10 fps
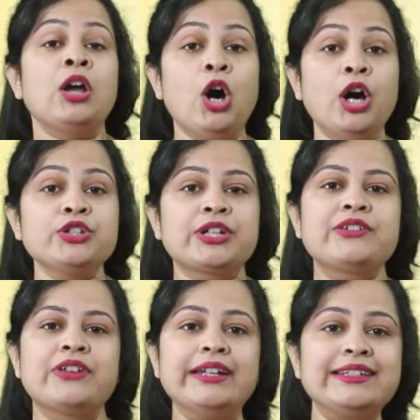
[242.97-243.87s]
Or you
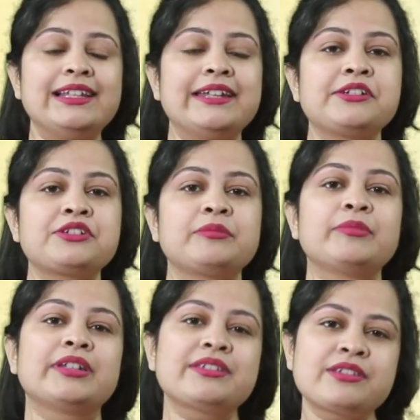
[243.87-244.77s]
can write a letter to the
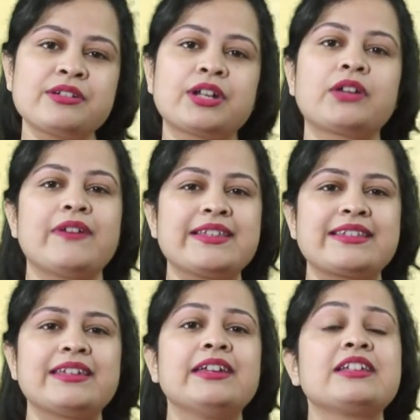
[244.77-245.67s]
minister
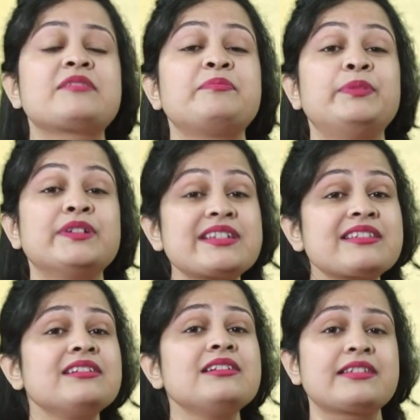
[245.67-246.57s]
requesting his
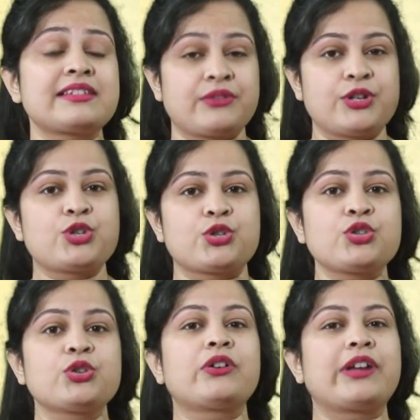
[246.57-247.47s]
personal discretion
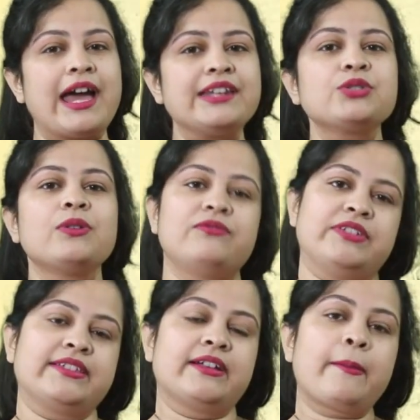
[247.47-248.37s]
to grant you a
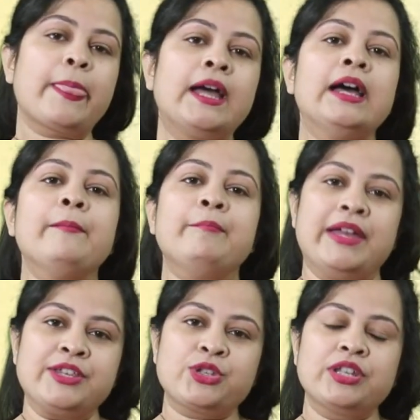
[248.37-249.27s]
visa,
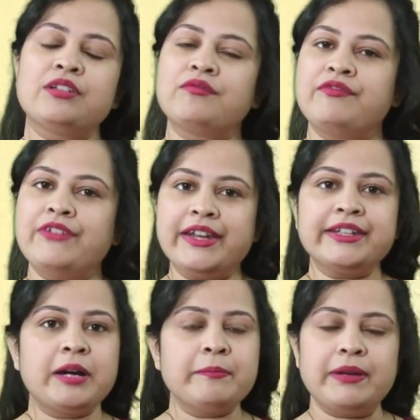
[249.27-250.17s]
mentioning very
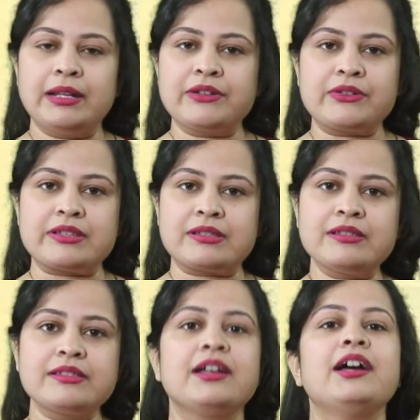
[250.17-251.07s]
compelling
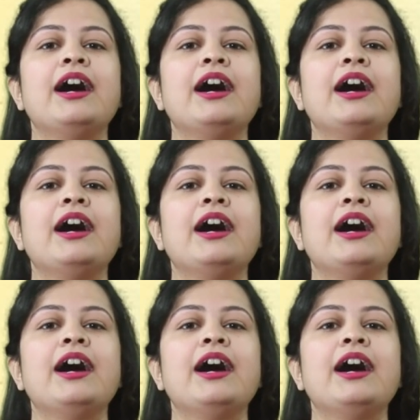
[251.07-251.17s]
reasons.